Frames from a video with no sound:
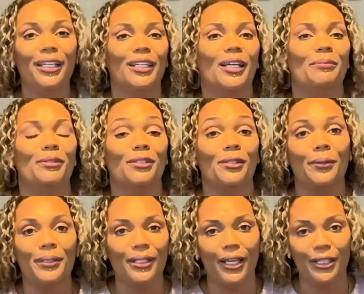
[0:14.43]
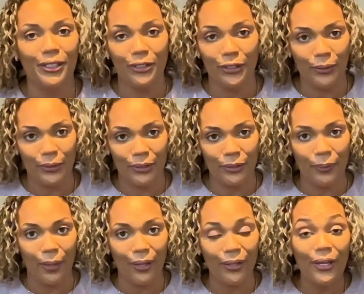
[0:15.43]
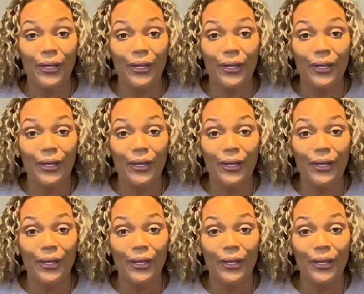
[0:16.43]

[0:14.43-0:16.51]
and I'm so excited to show it to you all.